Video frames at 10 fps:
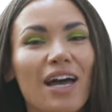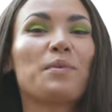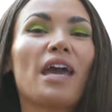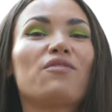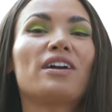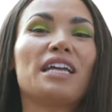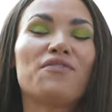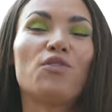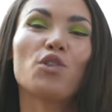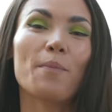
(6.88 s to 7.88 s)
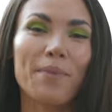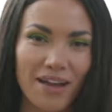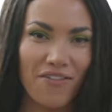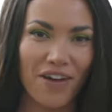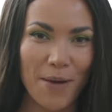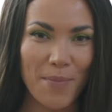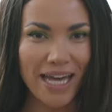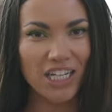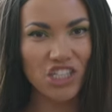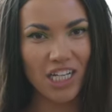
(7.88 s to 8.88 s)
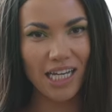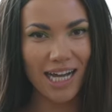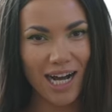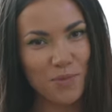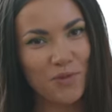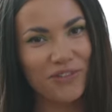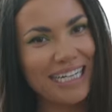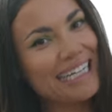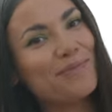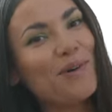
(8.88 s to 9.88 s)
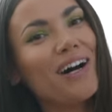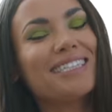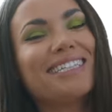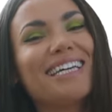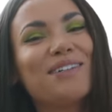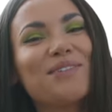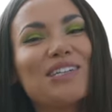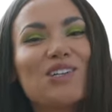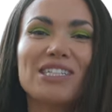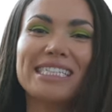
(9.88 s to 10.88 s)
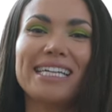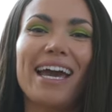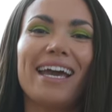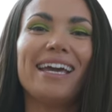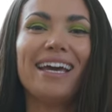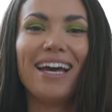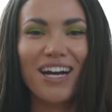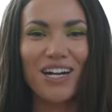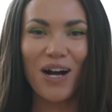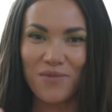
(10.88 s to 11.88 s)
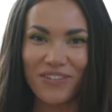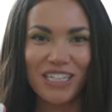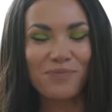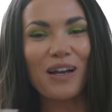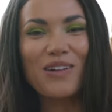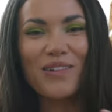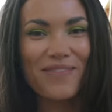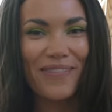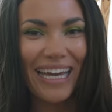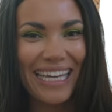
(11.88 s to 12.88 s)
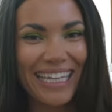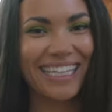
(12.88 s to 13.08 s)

I'm getting ready for the Big Femme Energy album release party with Glossier. Come finish my look with me.